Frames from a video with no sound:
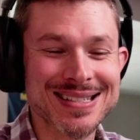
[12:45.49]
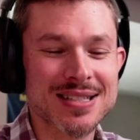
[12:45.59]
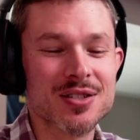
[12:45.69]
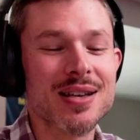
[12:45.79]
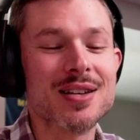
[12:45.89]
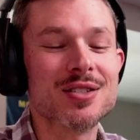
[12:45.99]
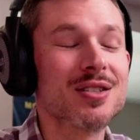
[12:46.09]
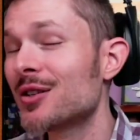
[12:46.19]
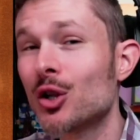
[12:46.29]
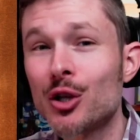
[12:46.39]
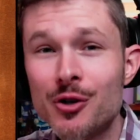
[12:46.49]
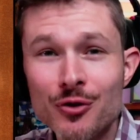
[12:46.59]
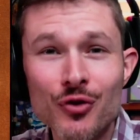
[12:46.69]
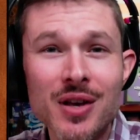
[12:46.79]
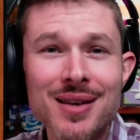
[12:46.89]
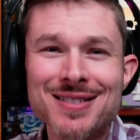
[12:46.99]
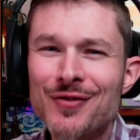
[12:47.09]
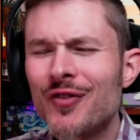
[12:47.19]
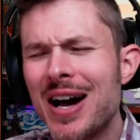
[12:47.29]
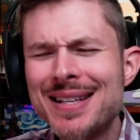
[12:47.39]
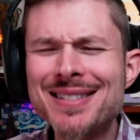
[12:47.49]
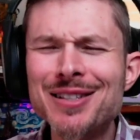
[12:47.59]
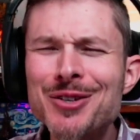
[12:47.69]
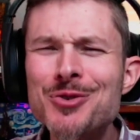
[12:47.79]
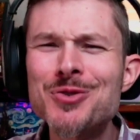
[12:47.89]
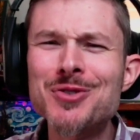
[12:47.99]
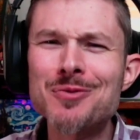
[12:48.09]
It's nice to learn things and find solutions